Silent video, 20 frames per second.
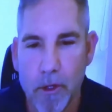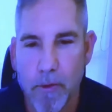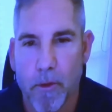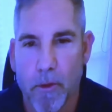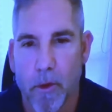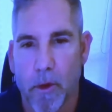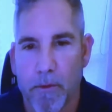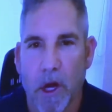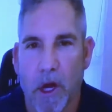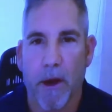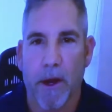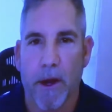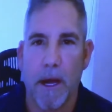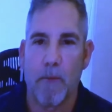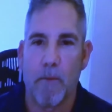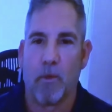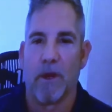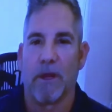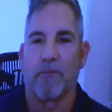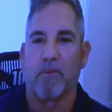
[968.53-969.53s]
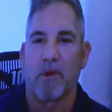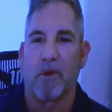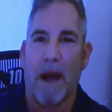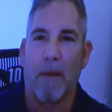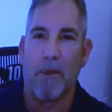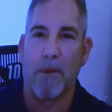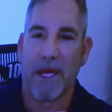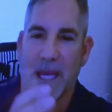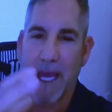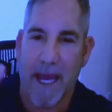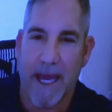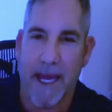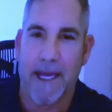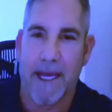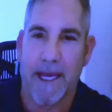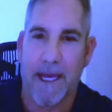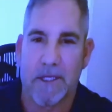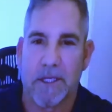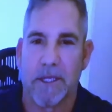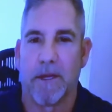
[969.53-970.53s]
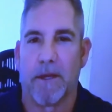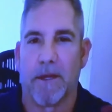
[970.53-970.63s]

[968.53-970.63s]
were brought up with probably can't get